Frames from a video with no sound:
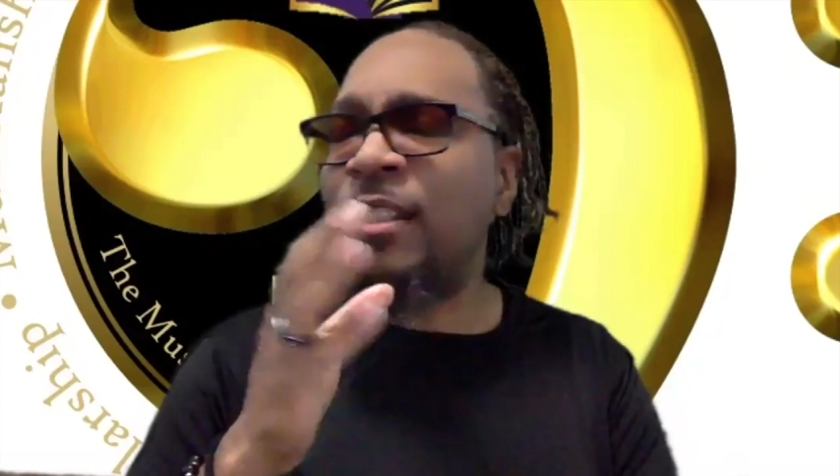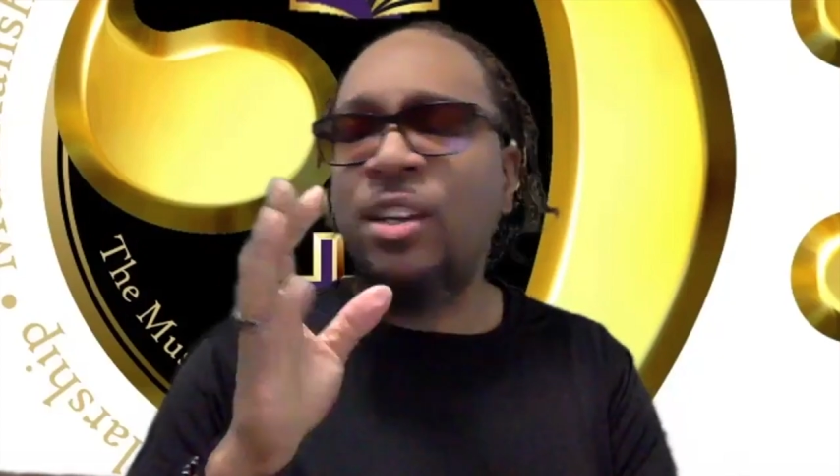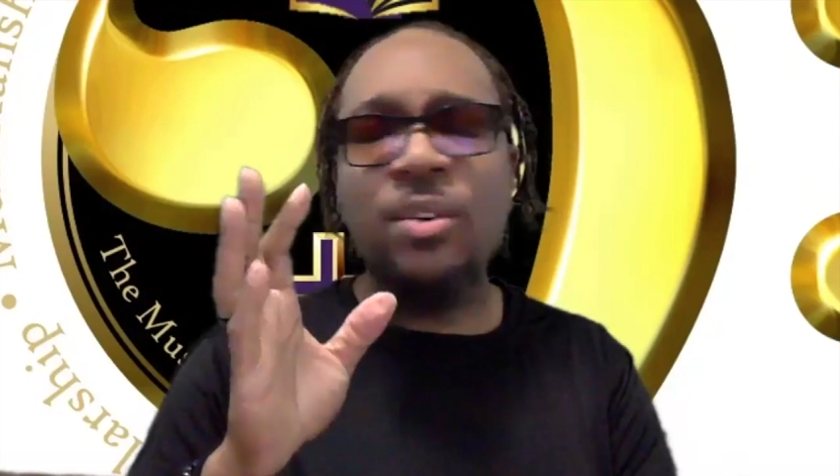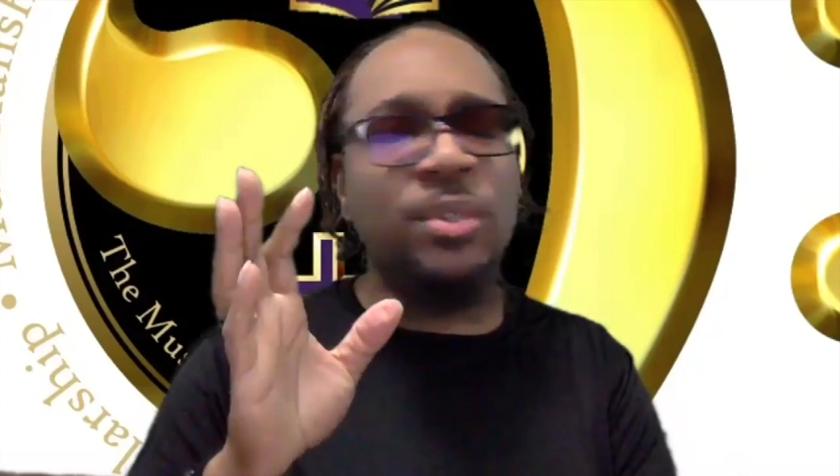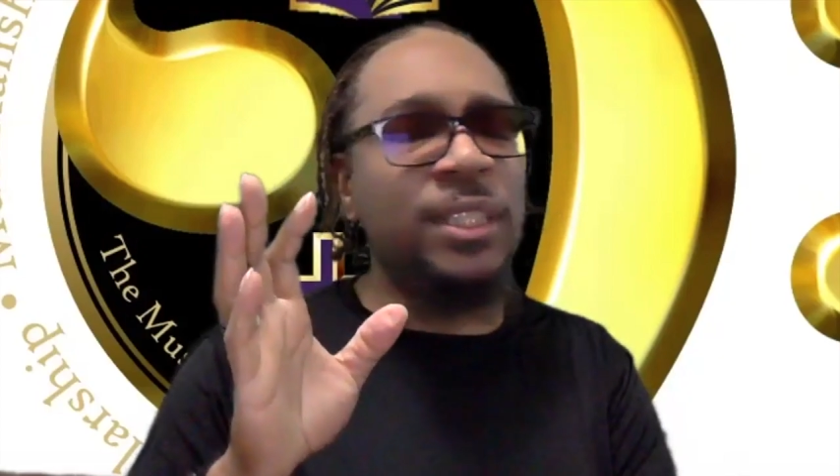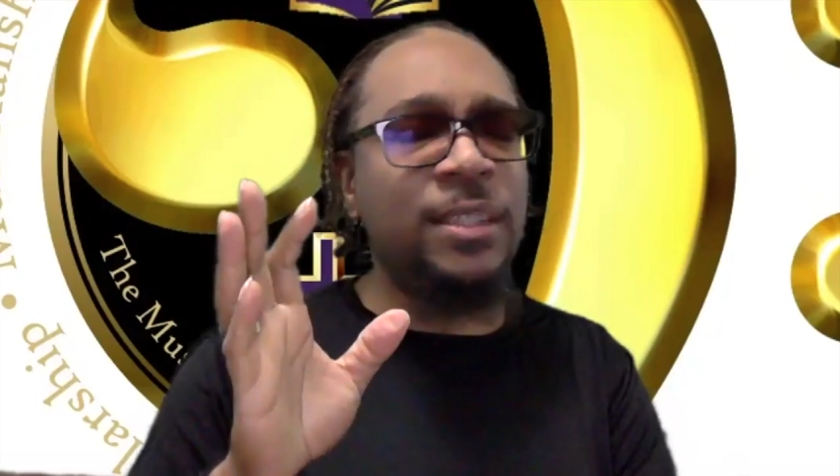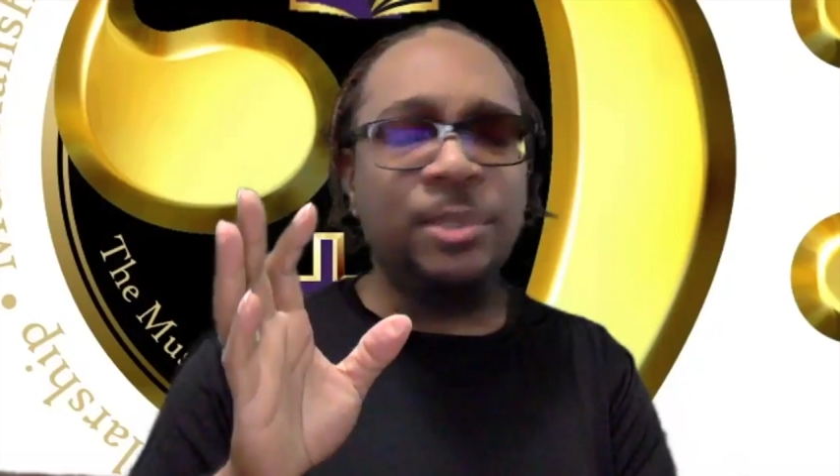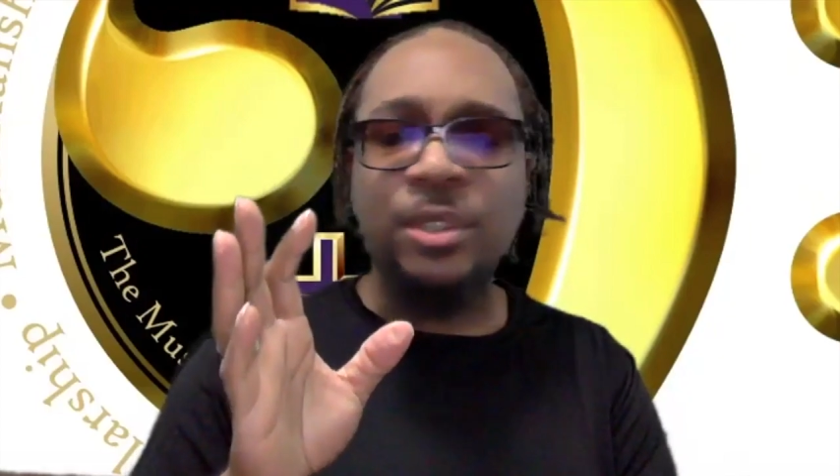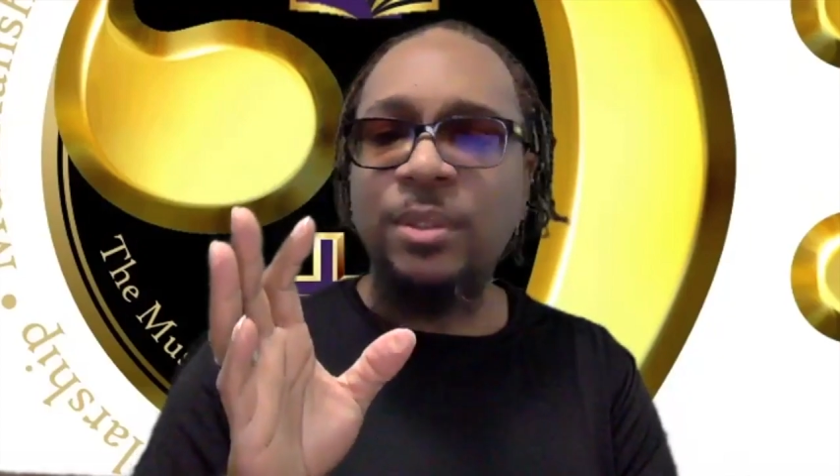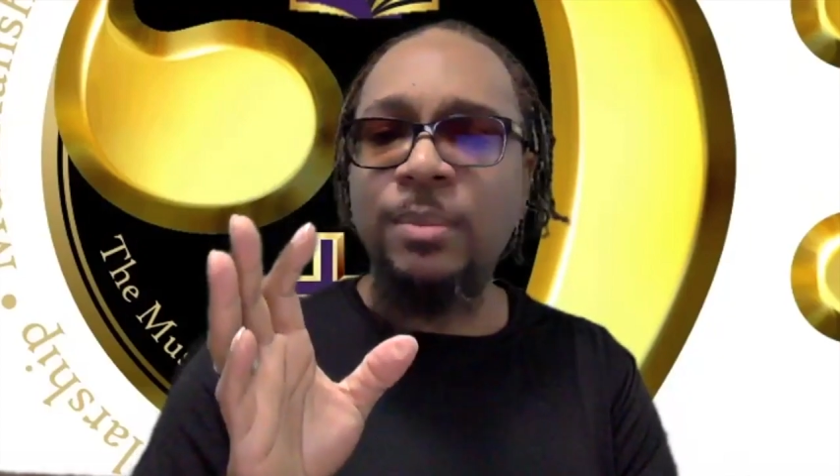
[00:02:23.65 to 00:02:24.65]
to only
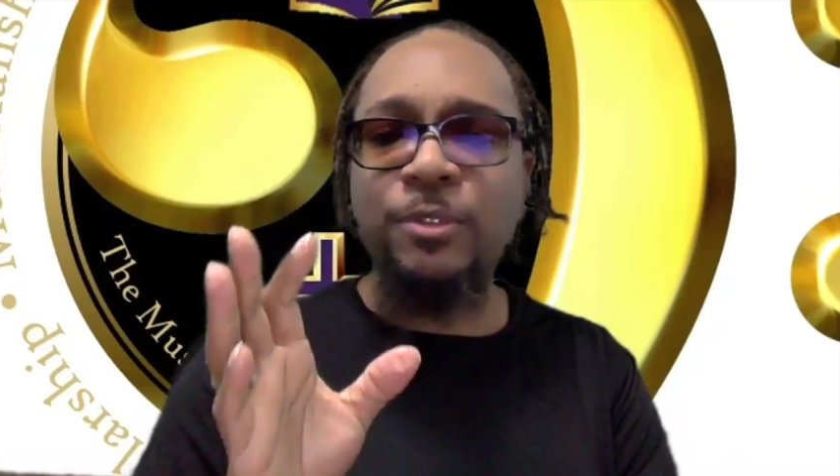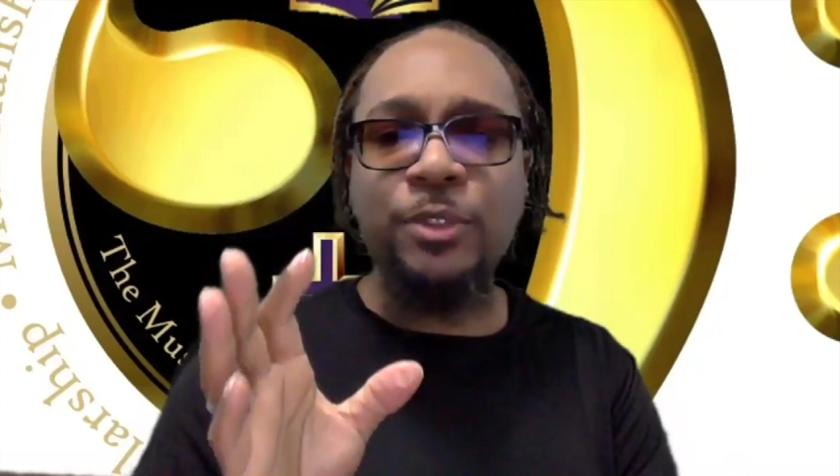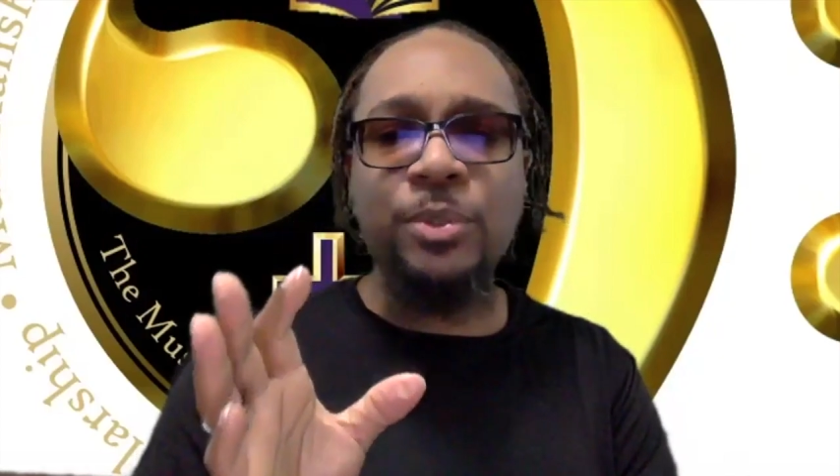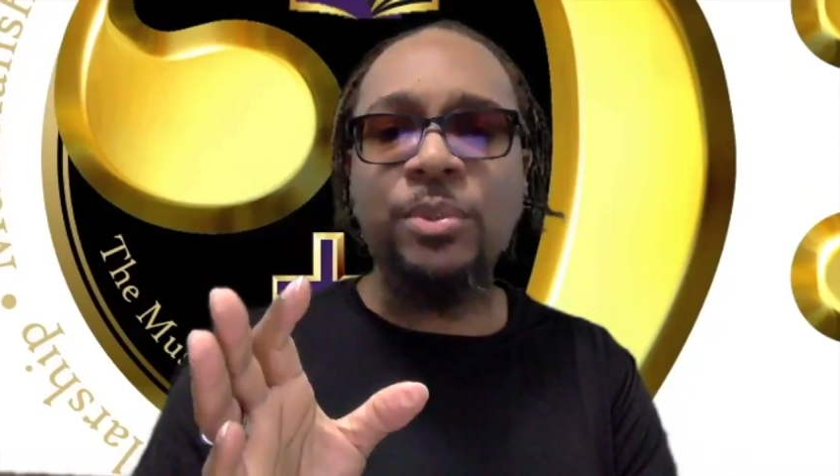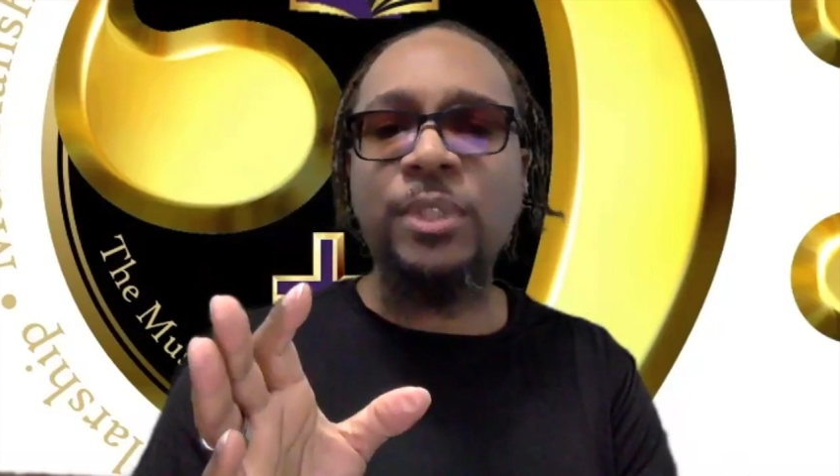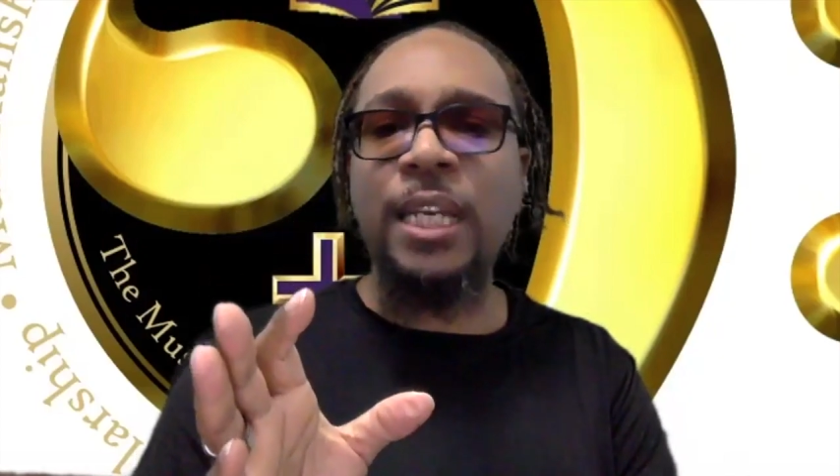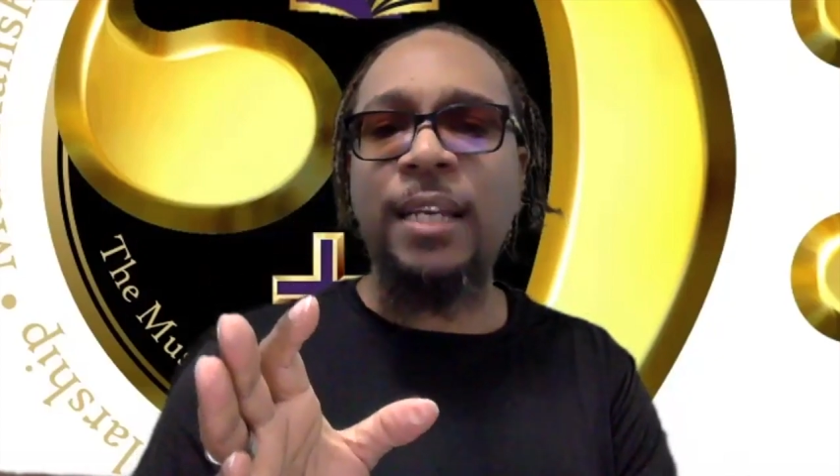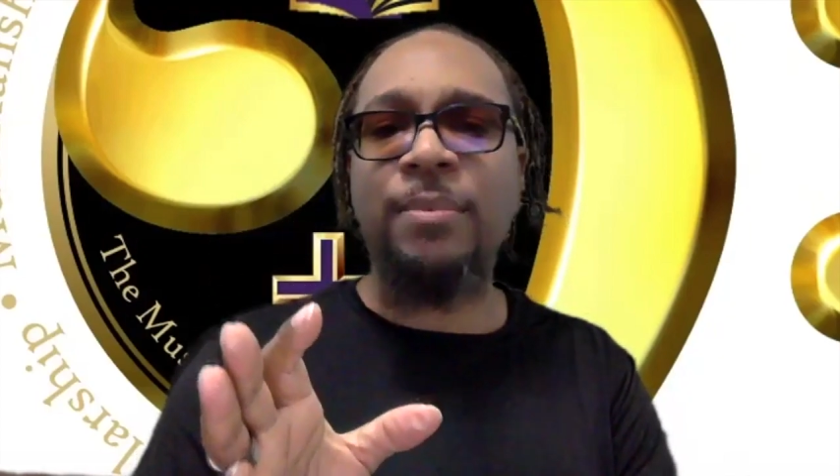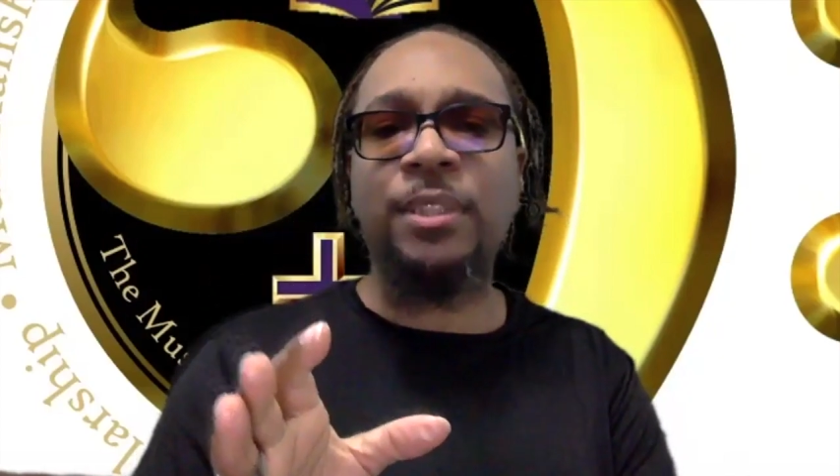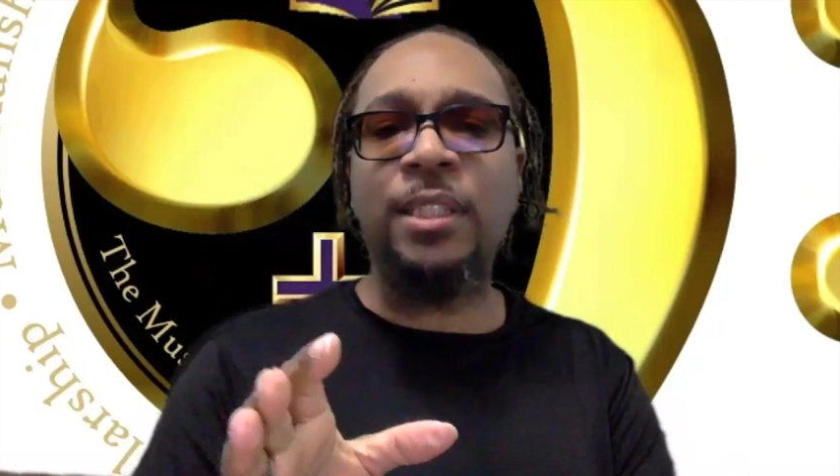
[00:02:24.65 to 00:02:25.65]
observe food
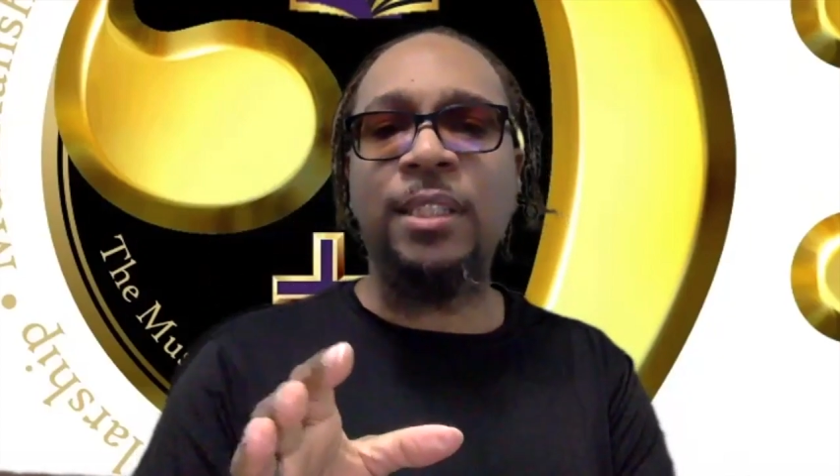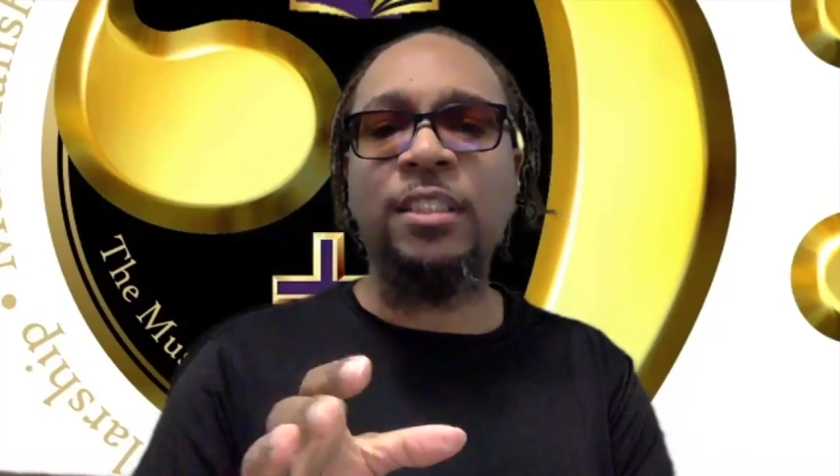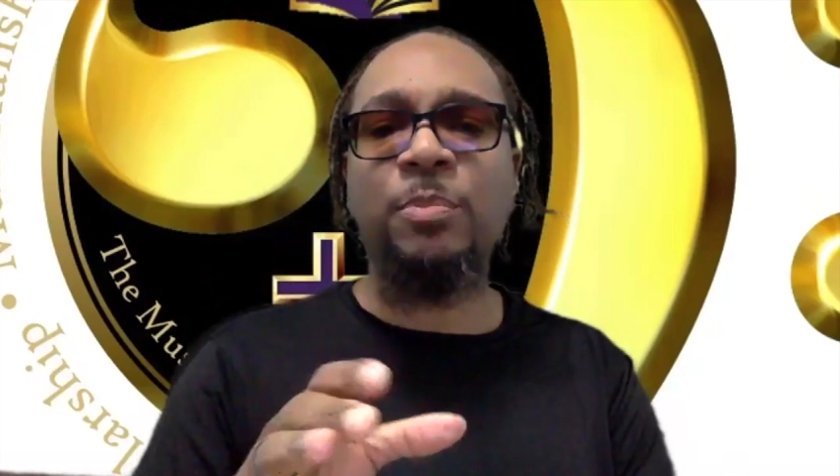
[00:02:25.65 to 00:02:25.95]
abstinence,